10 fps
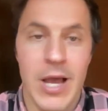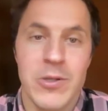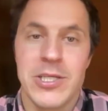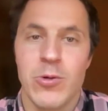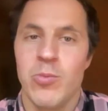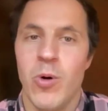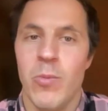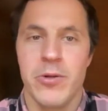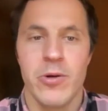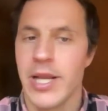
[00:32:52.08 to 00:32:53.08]
Now it's a good
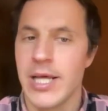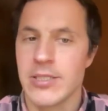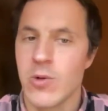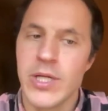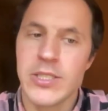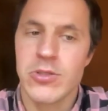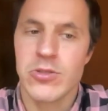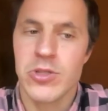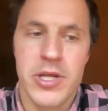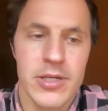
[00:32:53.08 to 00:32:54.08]
moment. You can ask
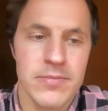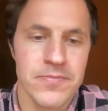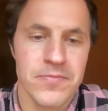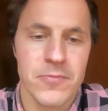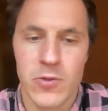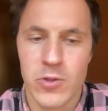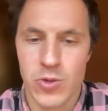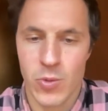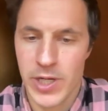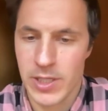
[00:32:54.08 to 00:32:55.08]
questions here. For
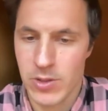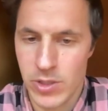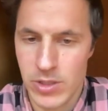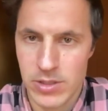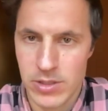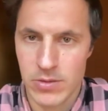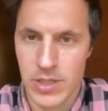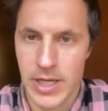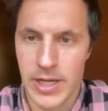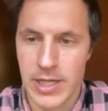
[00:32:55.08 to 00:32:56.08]
sure, we can do it.
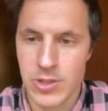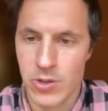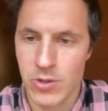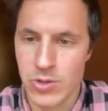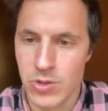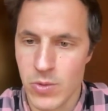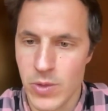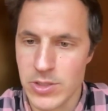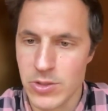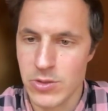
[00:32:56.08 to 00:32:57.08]
I can answer also
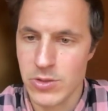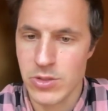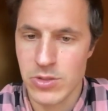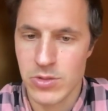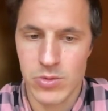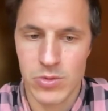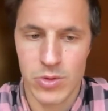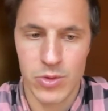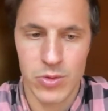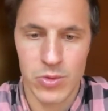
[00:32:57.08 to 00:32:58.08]
questions
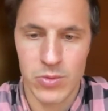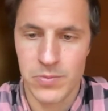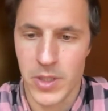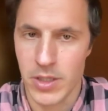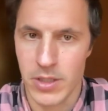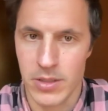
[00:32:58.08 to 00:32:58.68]
to you.